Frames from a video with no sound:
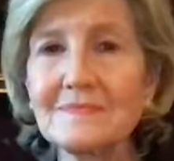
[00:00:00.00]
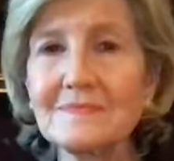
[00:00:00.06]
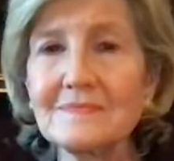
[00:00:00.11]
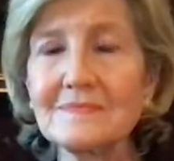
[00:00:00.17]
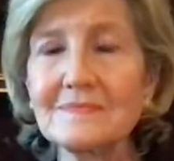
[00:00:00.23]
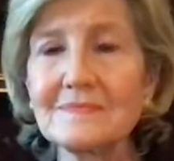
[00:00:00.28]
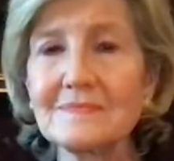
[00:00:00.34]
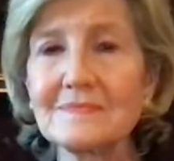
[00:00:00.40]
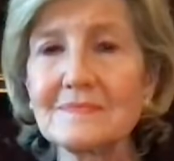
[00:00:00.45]

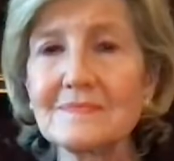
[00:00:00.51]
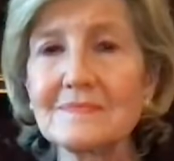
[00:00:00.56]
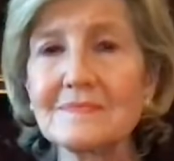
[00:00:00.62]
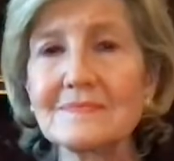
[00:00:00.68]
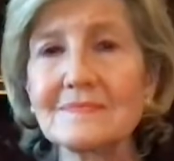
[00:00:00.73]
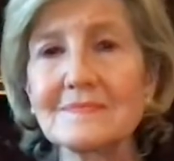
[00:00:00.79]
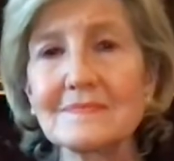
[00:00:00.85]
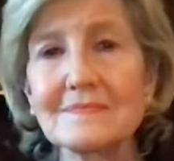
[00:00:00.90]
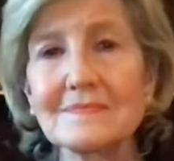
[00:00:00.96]

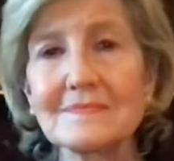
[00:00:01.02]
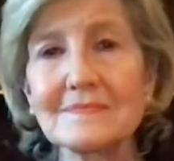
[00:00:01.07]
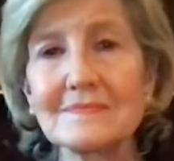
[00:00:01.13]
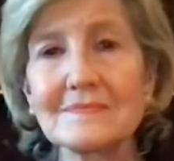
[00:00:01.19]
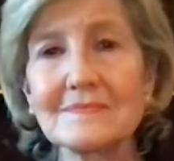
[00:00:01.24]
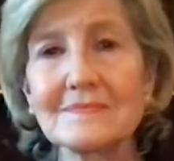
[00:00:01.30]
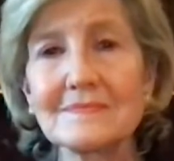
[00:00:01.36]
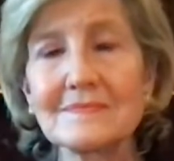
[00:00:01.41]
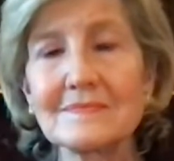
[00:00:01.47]

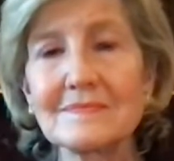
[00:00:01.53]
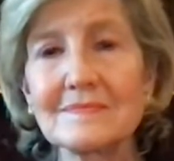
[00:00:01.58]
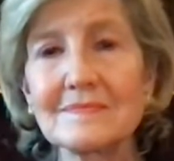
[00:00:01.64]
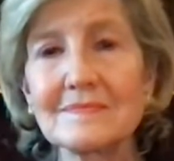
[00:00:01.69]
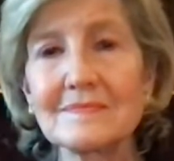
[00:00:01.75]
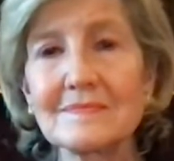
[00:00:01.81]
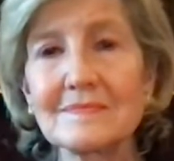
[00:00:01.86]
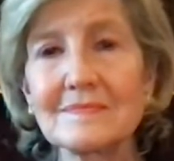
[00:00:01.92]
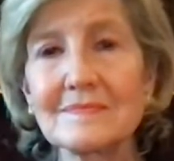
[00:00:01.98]

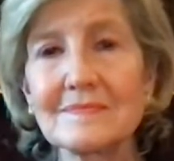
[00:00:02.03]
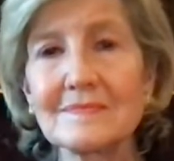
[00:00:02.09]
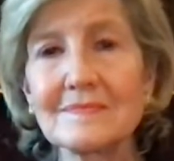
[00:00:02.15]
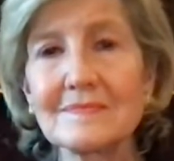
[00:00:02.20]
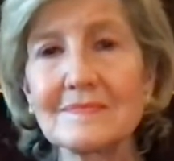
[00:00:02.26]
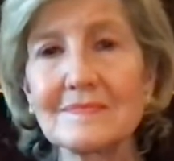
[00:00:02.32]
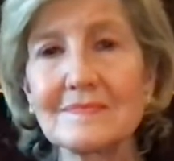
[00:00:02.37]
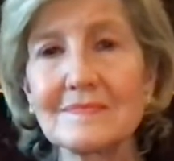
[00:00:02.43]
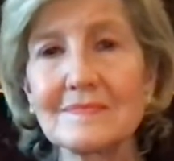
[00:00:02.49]

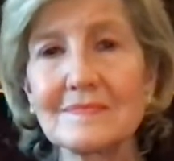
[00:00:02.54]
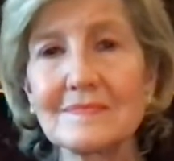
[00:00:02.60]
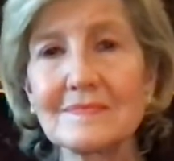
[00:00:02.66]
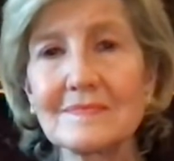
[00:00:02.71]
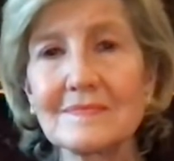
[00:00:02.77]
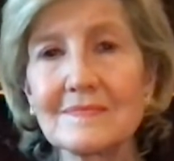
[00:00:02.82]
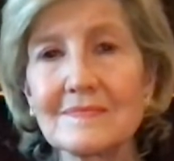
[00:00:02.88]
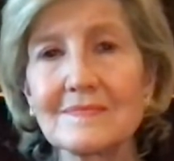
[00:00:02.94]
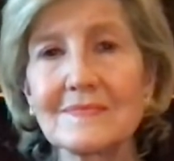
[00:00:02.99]

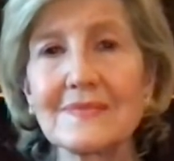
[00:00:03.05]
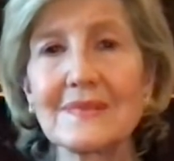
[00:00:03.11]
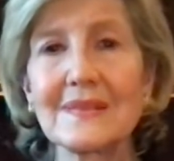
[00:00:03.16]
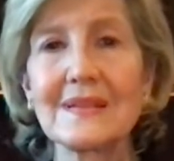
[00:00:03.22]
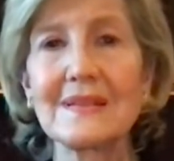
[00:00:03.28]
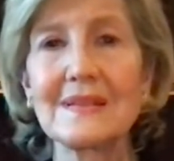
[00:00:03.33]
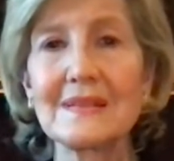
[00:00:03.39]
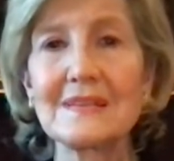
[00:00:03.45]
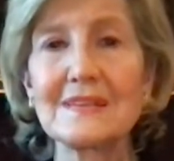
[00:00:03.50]

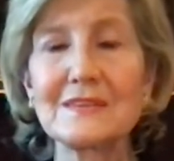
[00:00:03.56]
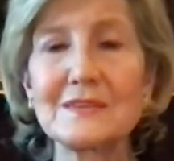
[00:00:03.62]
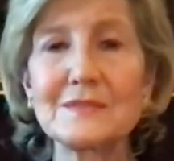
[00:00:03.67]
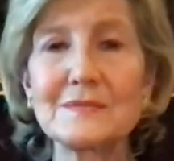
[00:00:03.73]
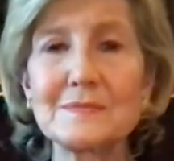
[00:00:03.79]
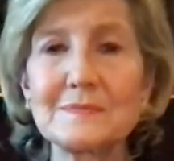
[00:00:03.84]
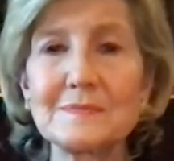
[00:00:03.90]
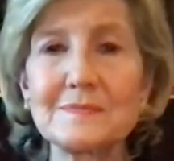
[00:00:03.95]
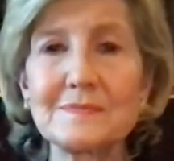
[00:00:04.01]

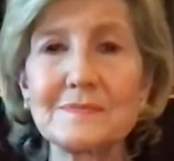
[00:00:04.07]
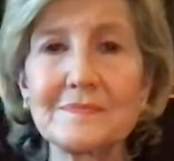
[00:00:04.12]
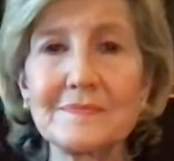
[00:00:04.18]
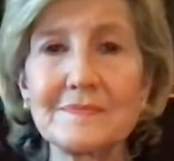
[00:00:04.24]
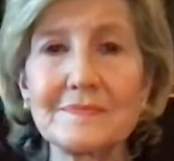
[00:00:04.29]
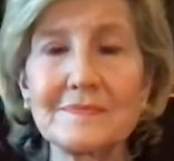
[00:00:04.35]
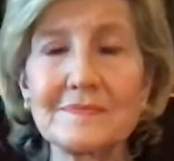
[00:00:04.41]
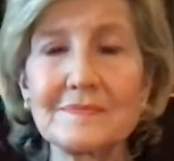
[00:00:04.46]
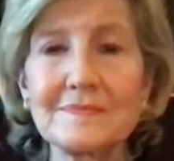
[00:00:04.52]

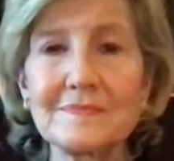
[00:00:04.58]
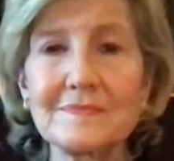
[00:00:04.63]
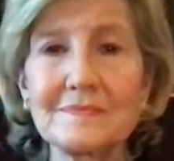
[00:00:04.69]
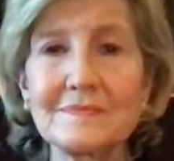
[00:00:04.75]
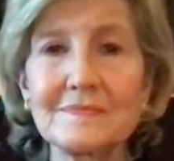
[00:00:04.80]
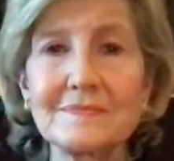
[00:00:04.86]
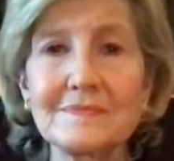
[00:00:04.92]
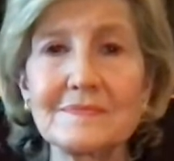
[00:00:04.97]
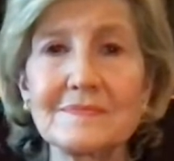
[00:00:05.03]

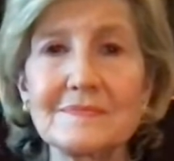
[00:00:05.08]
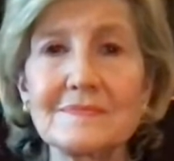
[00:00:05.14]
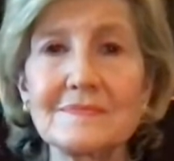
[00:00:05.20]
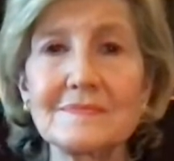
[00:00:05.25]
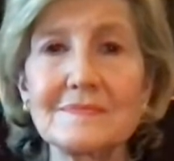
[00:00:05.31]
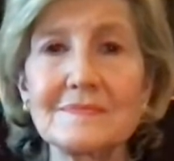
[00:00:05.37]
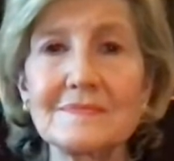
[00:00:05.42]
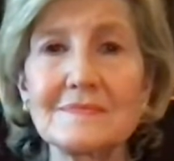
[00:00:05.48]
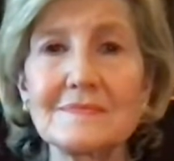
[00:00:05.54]

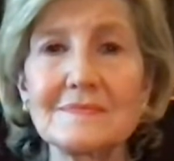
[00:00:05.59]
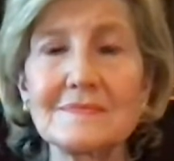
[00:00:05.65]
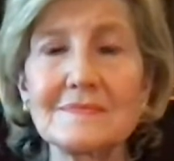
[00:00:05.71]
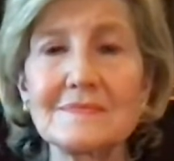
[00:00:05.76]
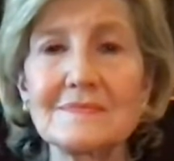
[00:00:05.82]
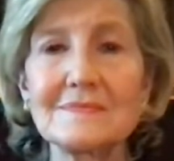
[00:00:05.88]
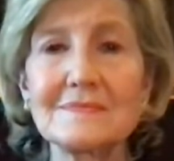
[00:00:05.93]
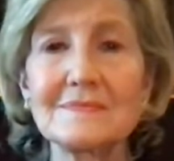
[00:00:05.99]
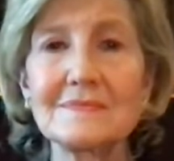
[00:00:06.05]

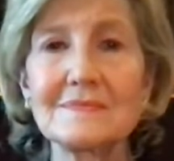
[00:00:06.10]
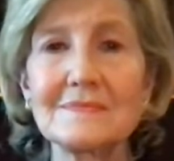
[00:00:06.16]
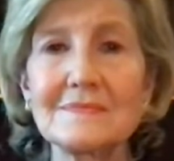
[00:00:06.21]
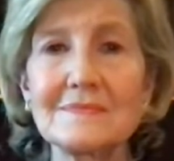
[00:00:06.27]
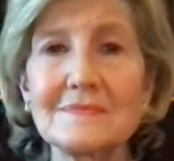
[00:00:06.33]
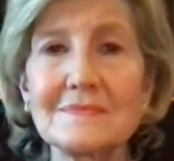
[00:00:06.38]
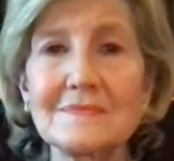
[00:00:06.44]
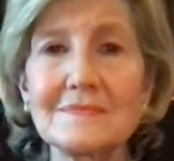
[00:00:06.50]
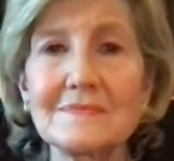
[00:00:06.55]

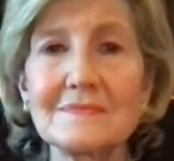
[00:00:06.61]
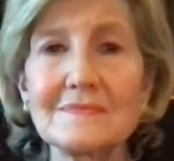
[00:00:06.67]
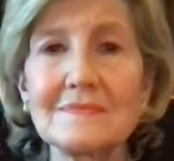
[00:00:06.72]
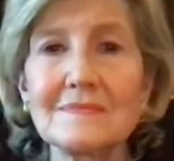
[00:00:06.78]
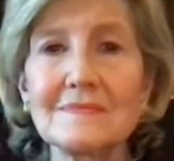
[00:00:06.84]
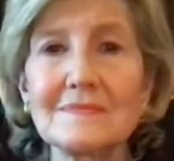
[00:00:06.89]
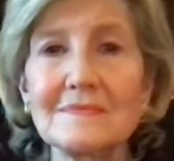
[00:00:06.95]
No words are spoken by the person on screen.